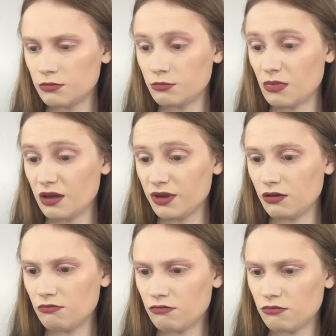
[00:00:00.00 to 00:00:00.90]
Maybe.
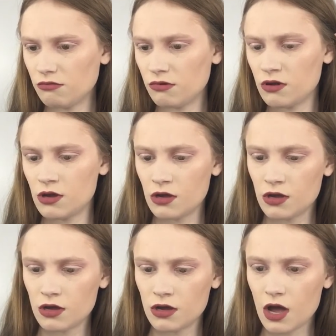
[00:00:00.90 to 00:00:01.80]

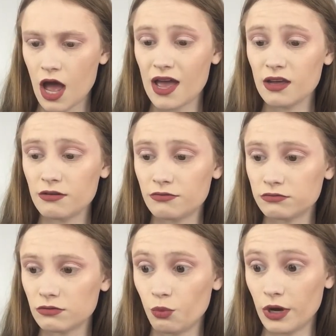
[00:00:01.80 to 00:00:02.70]
I have
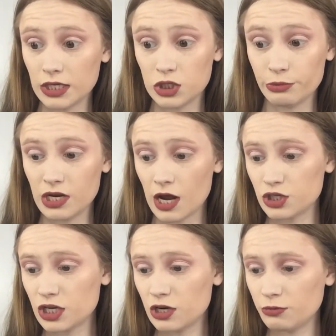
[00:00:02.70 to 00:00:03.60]
way too many
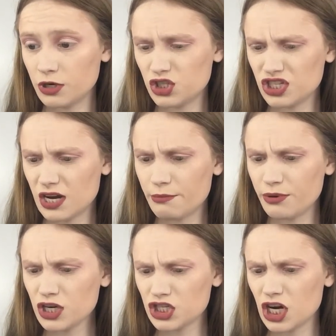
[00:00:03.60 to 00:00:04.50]
eyeshadow brushes, and I'm
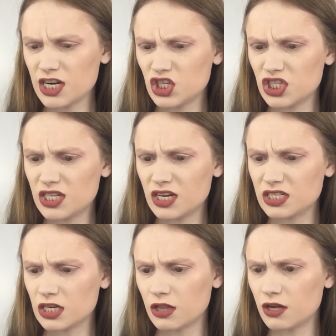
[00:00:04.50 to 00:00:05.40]
pretty sure I just did a
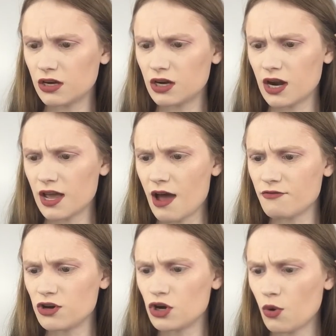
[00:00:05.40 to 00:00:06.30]
declutter, and I
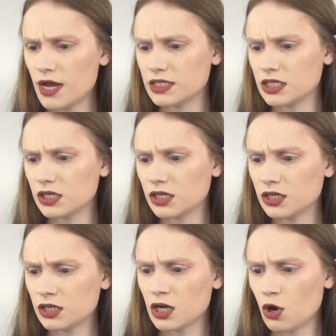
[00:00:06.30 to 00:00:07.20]
have no idea
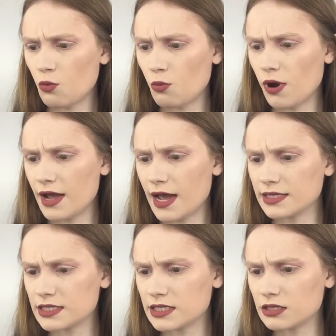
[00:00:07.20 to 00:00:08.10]
why I
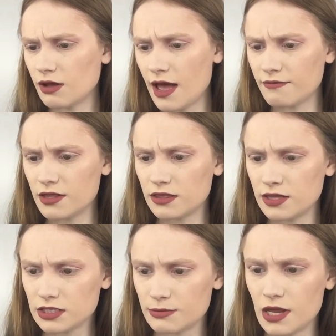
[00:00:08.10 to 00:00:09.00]
still have
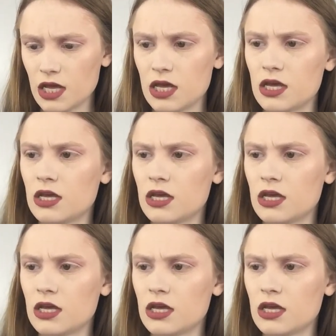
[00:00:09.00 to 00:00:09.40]
this many.